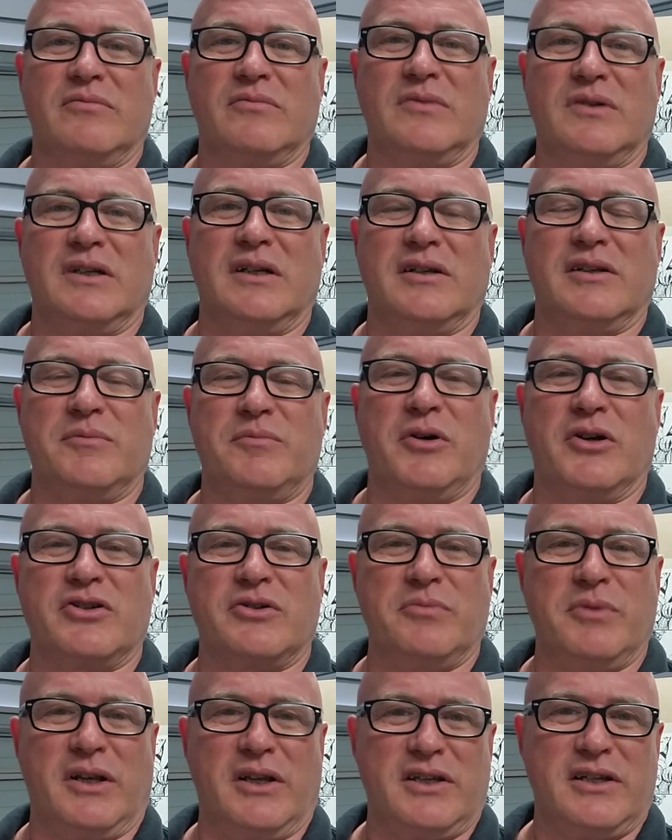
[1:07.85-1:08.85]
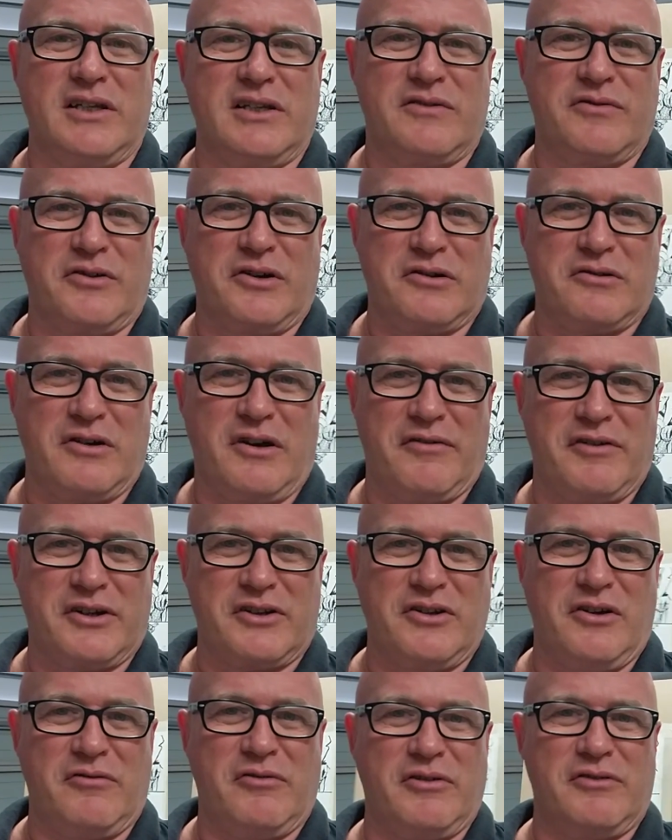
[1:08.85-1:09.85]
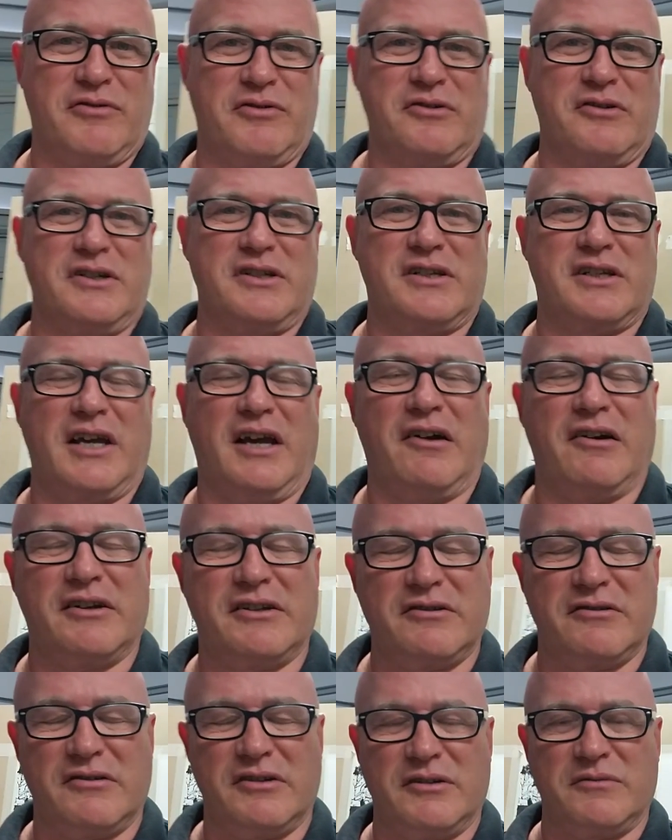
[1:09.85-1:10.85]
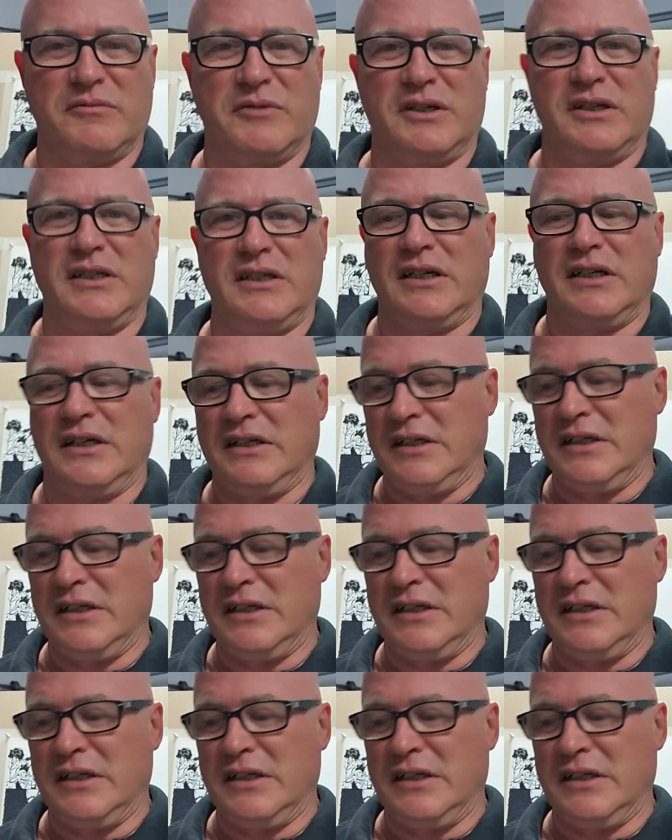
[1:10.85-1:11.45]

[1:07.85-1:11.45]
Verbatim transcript: you know, the possibilities for a graphic novel for his character, and we